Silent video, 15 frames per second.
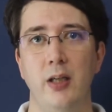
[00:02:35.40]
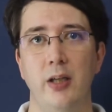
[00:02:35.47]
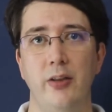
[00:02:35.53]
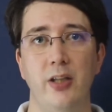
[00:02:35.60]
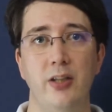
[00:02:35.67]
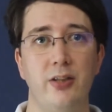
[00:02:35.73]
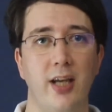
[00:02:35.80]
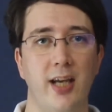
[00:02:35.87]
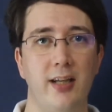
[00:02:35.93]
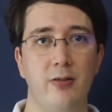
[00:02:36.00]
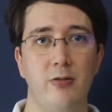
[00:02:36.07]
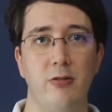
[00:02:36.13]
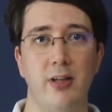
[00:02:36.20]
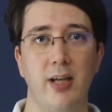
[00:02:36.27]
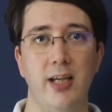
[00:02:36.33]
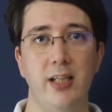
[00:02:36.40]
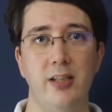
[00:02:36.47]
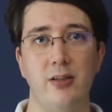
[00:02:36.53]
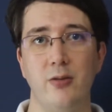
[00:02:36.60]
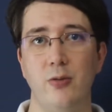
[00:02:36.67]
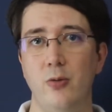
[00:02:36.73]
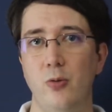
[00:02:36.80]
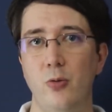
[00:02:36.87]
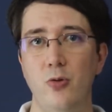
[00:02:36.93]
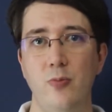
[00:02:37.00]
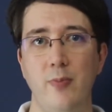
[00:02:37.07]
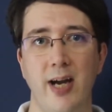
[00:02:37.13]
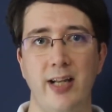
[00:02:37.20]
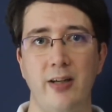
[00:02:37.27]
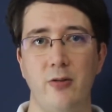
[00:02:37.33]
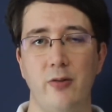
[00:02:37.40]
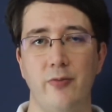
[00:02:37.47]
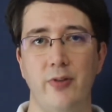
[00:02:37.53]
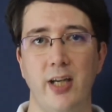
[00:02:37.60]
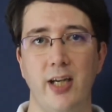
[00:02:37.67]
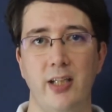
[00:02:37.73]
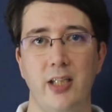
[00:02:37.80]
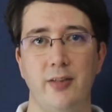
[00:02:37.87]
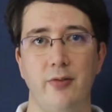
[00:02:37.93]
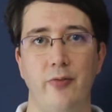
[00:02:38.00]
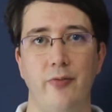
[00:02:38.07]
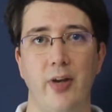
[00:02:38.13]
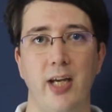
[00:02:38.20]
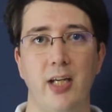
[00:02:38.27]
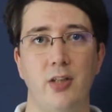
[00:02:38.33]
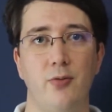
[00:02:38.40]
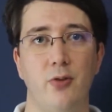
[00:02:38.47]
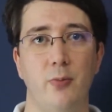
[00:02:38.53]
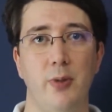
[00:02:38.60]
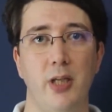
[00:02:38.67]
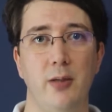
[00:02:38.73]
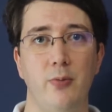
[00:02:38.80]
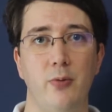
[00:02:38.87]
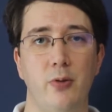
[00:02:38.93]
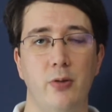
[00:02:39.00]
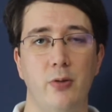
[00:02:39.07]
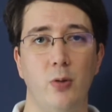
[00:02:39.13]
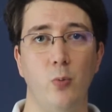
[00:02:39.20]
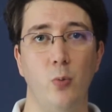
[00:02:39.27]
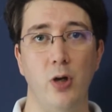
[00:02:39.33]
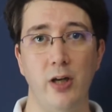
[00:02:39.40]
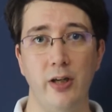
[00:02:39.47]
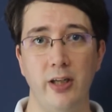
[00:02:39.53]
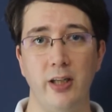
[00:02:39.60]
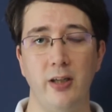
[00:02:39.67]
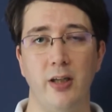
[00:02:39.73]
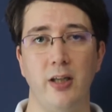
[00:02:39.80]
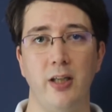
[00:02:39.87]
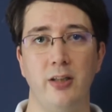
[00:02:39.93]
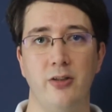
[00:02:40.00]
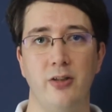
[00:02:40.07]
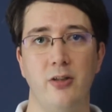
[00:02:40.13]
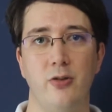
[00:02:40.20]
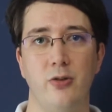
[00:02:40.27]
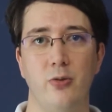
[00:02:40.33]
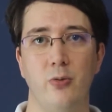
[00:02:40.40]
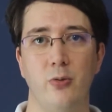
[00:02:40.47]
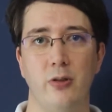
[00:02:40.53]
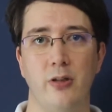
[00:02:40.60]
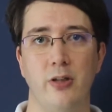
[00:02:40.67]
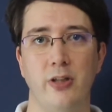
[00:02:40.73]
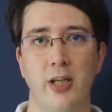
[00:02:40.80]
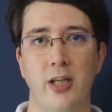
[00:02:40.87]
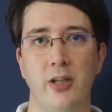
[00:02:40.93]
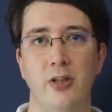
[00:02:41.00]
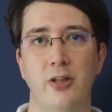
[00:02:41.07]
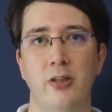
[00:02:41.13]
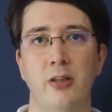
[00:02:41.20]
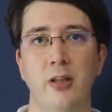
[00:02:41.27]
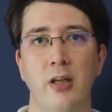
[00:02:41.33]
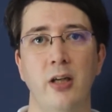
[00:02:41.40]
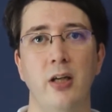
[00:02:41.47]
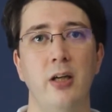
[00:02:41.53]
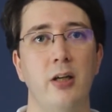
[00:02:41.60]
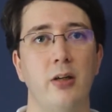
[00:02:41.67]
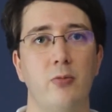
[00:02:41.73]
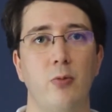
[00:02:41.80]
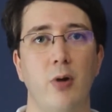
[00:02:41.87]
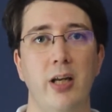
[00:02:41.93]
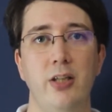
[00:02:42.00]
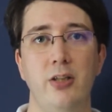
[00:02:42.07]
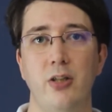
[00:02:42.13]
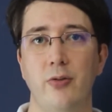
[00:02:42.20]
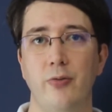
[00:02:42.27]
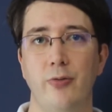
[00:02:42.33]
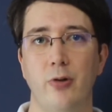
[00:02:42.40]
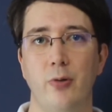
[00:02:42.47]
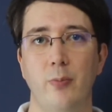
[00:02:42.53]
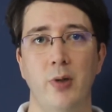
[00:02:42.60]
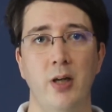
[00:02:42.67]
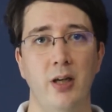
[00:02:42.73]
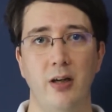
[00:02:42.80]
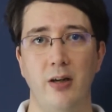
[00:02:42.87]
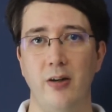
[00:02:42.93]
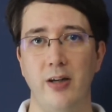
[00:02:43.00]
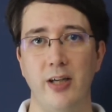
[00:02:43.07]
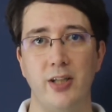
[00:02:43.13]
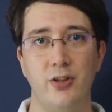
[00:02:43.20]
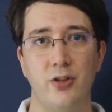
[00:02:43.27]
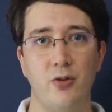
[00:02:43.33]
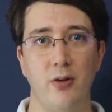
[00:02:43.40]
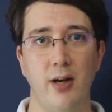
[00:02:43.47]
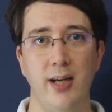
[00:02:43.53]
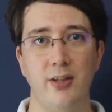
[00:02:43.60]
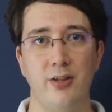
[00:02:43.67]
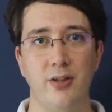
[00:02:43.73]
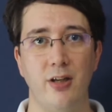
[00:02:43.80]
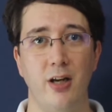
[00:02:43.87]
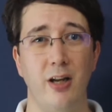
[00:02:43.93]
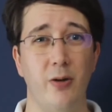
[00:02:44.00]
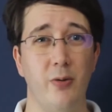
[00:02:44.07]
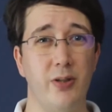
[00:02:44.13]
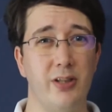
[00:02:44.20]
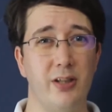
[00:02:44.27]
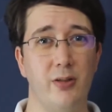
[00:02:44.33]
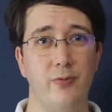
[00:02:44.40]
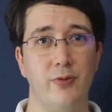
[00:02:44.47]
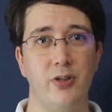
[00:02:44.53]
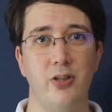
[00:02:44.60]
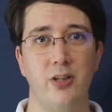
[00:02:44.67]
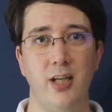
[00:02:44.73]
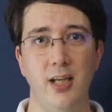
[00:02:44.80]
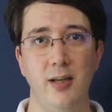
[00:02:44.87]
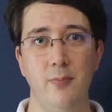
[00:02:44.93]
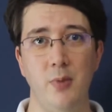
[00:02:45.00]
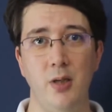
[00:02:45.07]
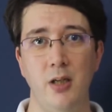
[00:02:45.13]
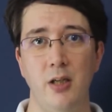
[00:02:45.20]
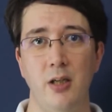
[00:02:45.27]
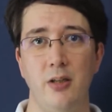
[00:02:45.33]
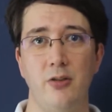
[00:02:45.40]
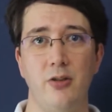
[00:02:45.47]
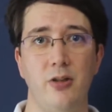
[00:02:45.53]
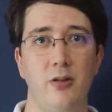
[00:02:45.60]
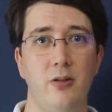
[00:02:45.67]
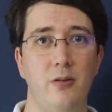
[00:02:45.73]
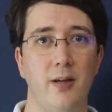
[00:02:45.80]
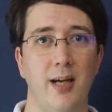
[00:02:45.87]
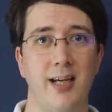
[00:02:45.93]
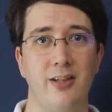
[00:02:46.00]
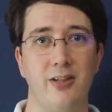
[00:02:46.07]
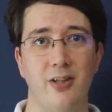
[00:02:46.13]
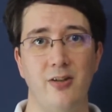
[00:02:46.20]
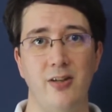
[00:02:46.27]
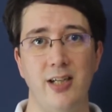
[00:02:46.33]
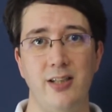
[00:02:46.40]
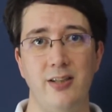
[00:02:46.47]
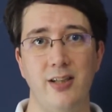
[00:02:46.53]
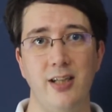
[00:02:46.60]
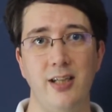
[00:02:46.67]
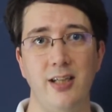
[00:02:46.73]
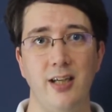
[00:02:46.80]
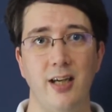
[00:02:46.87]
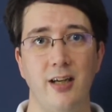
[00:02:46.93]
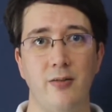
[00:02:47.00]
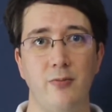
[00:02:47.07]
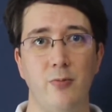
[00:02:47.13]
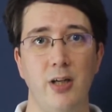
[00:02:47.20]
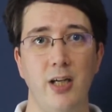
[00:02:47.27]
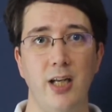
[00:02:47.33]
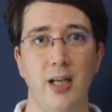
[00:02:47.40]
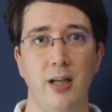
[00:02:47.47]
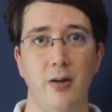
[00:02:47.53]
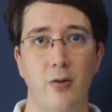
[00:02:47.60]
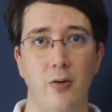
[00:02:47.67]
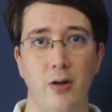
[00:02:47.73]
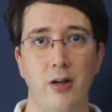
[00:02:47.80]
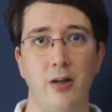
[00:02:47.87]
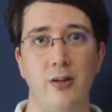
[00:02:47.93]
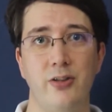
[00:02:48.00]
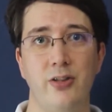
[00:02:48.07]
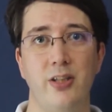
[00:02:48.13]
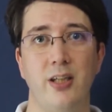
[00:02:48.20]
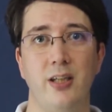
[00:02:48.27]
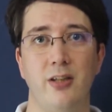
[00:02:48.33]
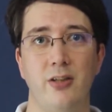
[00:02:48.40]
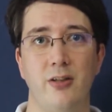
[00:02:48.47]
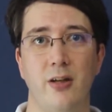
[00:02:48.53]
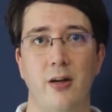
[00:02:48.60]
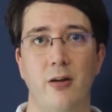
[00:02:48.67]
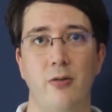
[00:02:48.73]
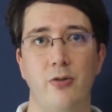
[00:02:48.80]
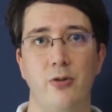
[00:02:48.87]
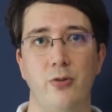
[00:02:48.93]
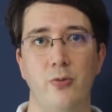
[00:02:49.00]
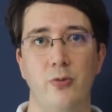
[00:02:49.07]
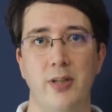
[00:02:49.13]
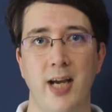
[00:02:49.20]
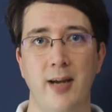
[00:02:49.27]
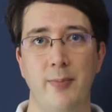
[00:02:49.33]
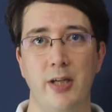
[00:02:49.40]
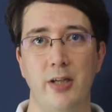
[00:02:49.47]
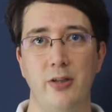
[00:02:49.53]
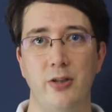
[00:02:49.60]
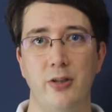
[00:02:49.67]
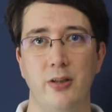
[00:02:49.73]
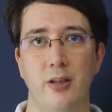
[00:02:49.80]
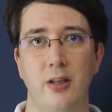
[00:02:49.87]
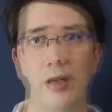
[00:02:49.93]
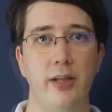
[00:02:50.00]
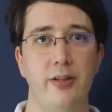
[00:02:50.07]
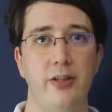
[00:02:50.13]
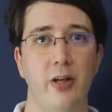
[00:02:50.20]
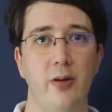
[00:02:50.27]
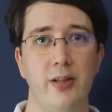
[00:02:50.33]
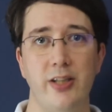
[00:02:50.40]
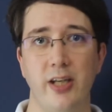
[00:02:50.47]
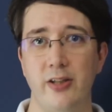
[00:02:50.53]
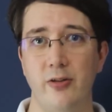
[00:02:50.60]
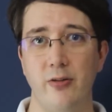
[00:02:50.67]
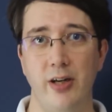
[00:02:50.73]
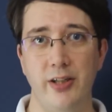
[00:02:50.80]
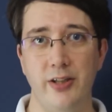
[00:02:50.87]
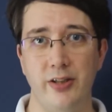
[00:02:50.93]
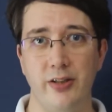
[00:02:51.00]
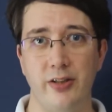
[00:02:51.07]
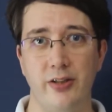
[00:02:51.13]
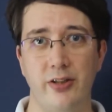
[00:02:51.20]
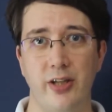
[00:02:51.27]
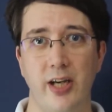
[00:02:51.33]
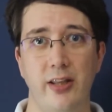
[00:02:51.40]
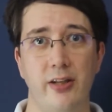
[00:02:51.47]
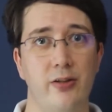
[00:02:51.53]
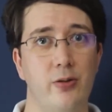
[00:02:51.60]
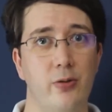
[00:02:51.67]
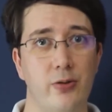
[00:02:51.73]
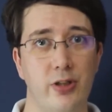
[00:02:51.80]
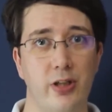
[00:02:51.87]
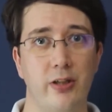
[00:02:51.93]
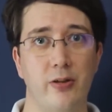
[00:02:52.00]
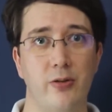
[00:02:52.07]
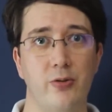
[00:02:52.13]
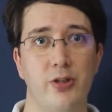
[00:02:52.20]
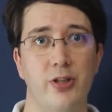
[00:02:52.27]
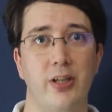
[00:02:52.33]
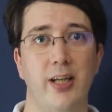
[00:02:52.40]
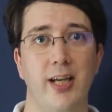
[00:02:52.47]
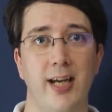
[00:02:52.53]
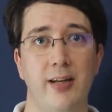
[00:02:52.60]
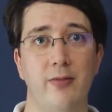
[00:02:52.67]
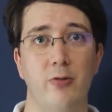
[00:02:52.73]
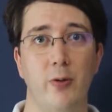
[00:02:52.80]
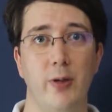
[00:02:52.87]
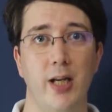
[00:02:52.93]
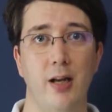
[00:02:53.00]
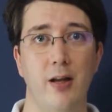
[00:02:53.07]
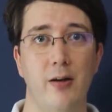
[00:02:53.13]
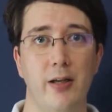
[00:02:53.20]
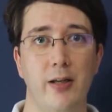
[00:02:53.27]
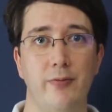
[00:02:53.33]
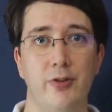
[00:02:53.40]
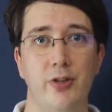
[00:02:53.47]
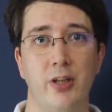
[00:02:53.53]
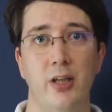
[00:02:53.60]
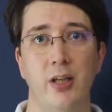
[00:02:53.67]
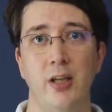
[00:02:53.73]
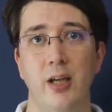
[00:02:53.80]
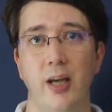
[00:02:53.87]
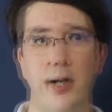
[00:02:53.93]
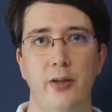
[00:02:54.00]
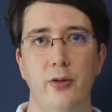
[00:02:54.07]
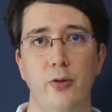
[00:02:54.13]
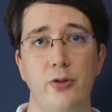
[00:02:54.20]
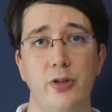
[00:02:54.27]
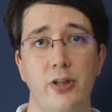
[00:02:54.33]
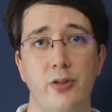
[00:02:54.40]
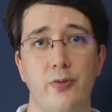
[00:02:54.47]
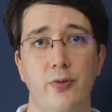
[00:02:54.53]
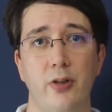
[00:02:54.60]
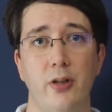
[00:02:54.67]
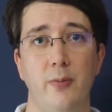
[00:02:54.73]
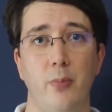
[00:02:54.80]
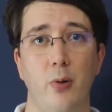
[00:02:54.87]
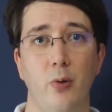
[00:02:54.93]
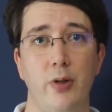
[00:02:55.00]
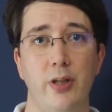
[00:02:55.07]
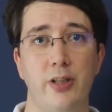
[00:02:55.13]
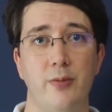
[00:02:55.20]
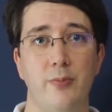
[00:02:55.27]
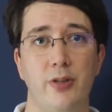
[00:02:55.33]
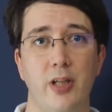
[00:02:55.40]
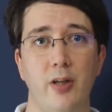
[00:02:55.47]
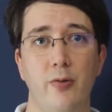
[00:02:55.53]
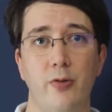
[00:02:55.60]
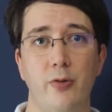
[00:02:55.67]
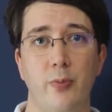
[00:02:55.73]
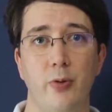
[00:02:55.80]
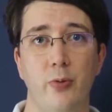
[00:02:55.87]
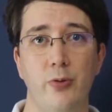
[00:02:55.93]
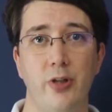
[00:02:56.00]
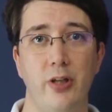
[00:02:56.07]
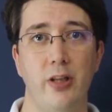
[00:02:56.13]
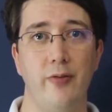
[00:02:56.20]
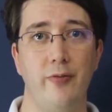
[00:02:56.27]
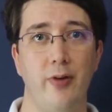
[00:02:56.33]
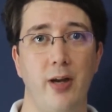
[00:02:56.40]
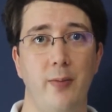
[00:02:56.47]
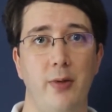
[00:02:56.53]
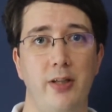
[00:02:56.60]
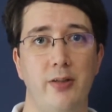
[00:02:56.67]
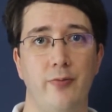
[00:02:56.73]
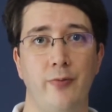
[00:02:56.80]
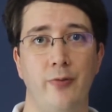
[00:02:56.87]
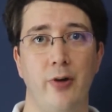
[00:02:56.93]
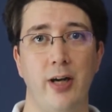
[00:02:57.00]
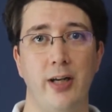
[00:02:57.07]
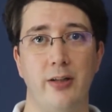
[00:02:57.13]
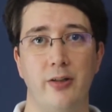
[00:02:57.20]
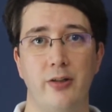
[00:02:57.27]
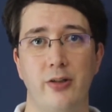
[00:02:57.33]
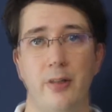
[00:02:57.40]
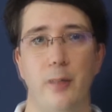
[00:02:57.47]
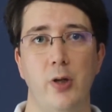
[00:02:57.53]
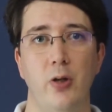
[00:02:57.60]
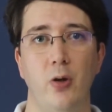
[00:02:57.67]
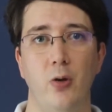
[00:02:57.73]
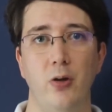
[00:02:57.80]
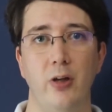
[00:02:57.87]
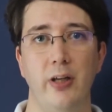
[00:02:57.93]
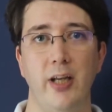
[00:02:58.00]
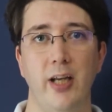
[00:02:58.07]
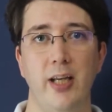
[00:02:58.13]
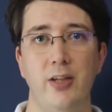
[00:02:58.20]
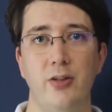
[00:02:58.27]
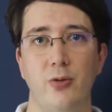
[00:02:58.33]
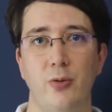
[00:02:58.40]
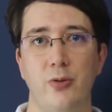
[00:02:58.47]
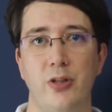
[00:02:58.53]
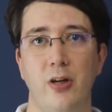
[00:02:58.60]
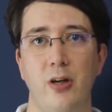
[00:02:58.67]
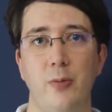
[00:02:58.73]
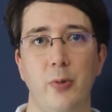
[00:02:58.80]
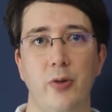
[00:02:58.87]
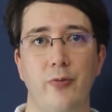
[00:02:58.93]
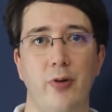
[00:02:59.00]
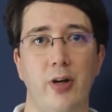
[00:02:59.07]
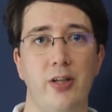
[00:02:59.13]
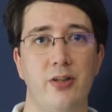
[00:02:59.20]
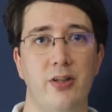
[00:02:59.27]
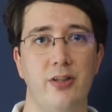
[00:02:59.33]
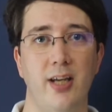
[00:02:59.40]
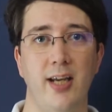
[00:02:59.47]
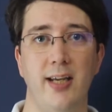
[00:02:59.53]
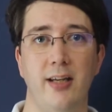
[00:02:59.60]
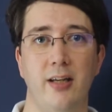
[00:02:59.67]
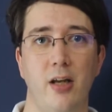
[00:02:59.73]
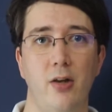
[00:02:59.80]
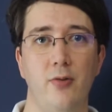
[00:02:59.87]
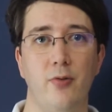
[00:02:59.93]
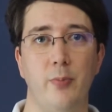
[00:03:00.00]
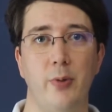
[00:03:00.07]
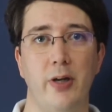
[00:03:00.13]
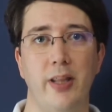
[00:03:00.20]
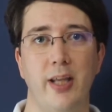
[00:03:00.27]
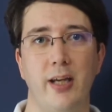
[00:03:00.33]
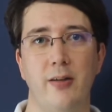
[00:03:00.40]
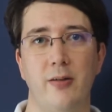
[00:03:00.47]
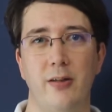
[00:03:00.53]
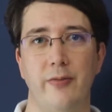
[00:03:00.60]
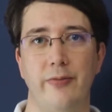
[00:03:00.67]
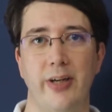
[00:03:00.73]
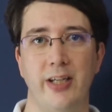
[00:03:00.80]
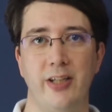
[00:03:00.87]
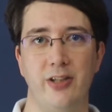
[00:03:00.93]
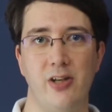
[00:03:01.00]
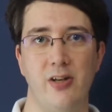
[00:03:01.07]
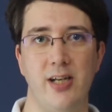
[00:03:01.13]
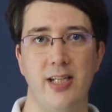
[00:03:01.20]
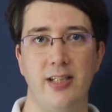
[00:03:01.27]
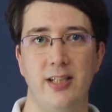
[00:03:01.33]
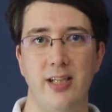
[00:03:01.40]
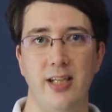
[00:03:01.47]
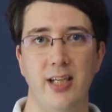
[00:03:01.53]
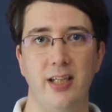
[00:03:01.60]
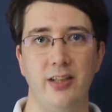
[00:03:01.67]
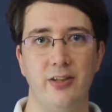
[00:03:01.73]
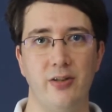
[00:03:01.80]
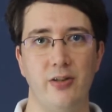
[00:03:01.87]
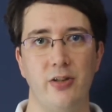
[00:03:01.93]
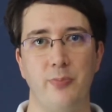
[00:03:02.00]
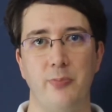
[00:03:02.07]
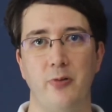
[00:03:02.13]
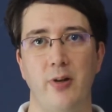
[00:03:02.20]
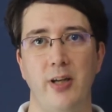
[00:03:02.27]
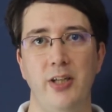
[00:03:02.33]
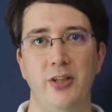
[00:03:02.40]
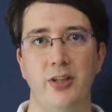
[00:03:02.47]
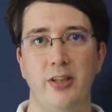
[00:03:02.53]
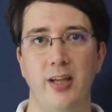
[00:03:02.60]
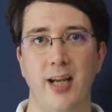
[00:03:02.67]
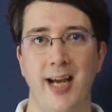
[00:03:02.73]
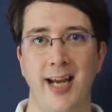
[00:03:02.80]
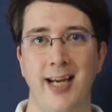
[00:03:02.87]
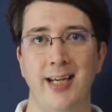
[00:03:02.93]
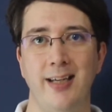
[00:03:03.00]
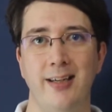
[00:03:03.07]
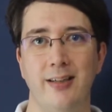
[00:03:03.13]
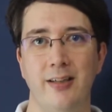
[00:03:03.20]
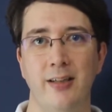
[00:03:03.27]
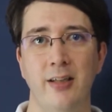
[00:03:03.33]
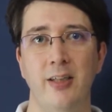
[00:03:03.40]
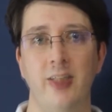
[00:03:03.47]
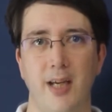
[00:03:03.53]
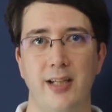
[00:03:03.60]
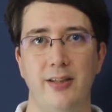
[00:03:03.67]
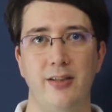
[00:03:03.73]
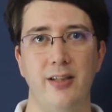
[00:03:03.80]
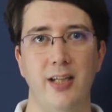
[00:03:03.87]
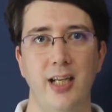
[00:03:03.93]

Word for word: This can create all manner of negative effects for the people who are working in such an organisation, ranging from higher stress and lower self esteem to anxiety and really long lasting psychological damage. It's no exaggeration to say that toxic culture can ruin lives, and not just for the employees themselves, but also their families and friends. When holidays or time with friends are taken over by that kind of anxiety, exasperation, anger, and an